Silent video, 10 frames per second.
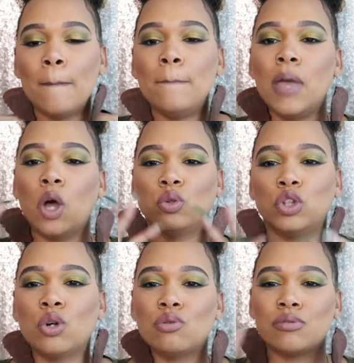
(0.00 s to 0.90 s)
melt
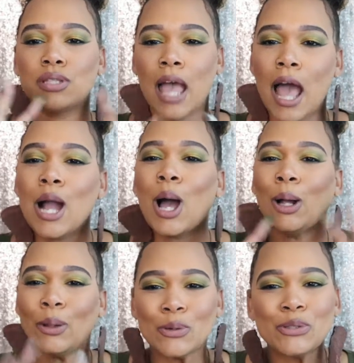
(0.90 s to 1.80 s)
those
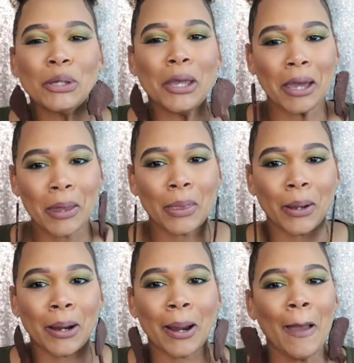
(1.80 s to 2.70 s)
colors
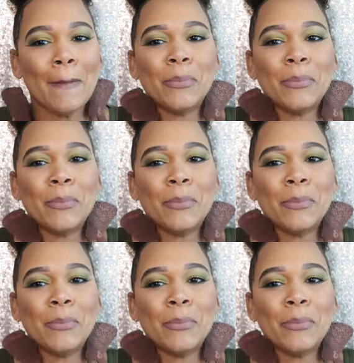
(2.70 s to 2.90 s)
together,